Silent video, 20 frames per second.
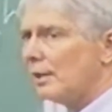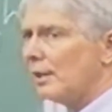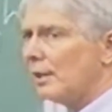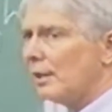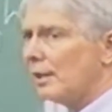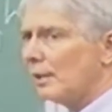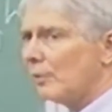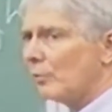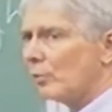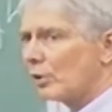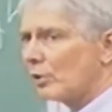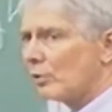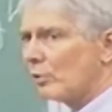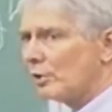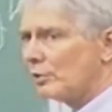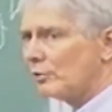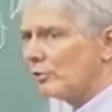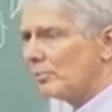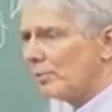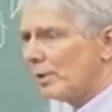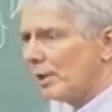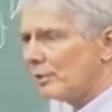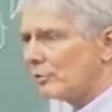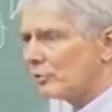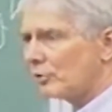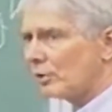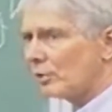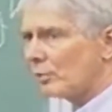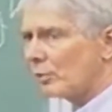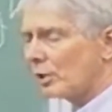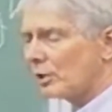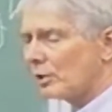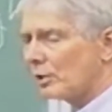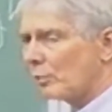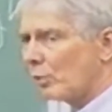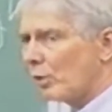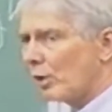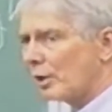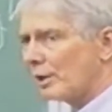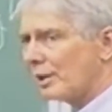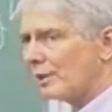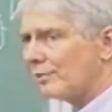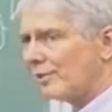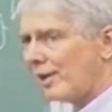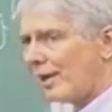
and we're going to work in